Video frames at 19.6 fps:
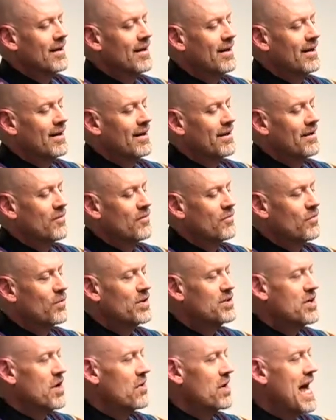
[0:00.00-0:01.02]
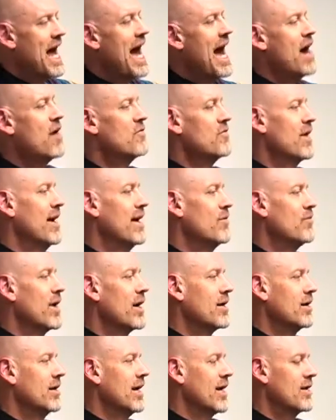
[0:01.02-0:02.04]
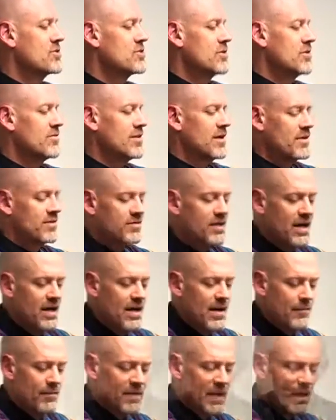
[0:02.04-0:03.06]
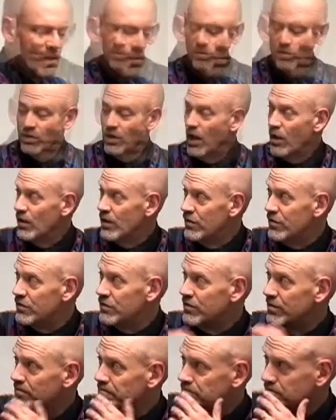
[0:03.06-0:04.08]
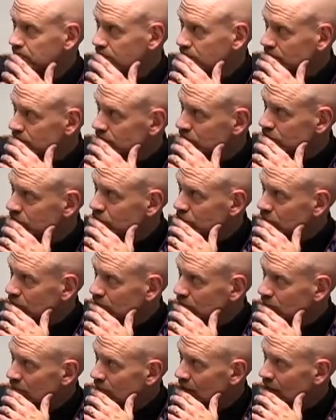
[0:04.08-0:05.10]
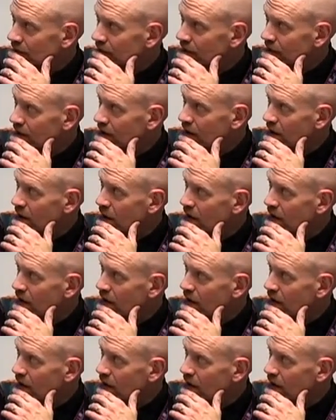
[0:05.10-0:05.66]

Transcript: uh, we don't have a recollection of this. Now you will notice there